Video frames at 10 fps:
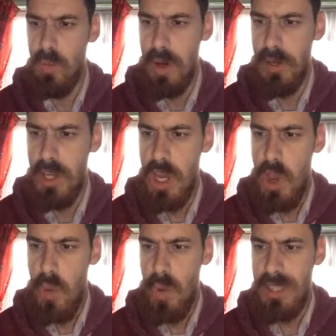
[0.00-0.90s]
1,
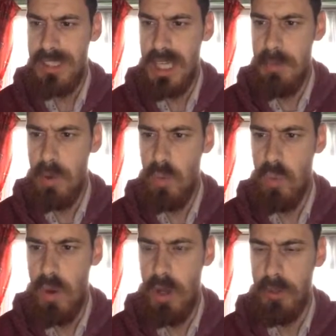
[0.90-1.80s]
West Ham
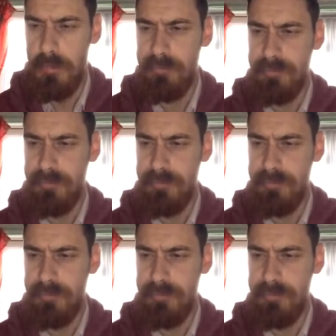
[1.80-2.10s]
1.